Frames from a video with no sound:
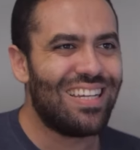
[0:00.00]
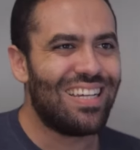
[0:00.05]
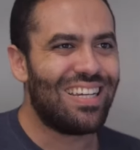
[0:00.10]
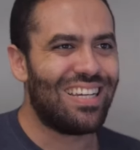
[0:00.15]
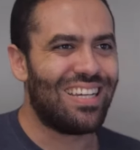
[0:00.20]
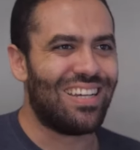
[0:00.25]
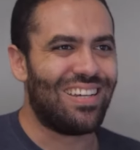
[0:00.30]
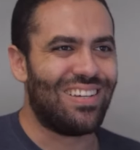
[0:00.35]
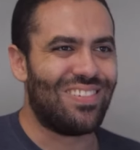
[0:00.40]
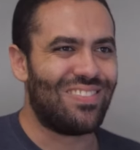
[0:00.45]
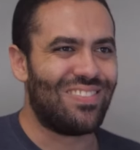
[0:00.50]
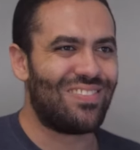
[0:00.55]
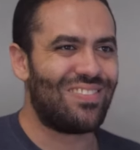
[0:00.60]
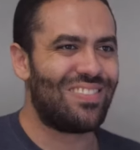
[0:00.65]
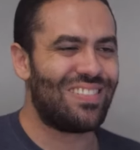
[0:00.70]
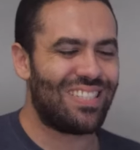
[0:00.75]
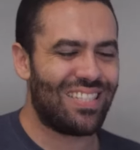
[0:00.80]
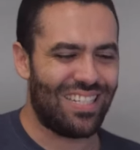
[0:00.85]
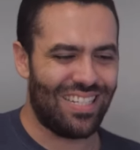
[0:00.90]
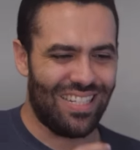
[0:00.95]
Right. Uh,
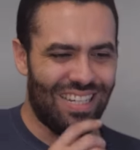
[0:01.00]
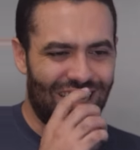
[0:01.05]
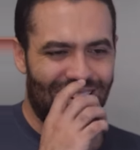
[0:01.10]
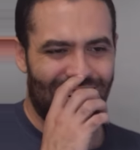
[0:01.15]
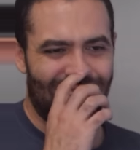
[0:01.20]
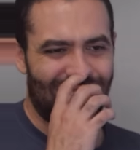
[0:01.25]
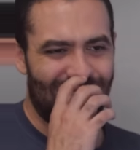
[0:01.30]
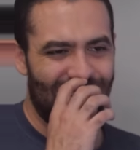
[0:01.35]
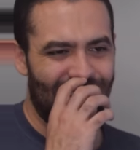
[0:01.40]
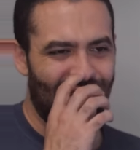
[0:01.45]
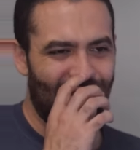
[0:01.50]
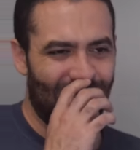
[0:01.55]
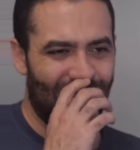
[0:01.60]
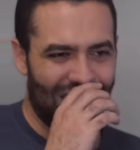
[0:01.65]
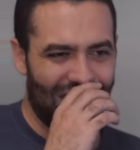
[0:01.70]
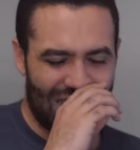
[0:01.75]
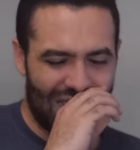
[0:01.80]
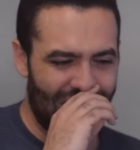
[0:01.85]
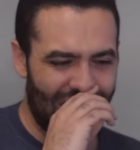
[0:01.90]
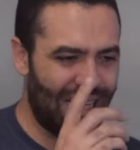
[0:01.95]
yeah. So
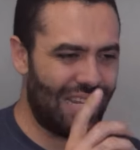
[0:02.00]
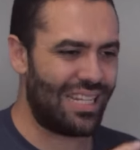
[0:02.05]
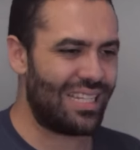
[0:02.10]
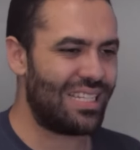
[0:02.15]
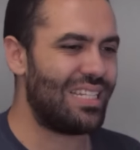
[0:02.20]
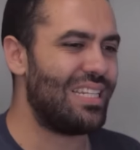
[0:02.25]
it, it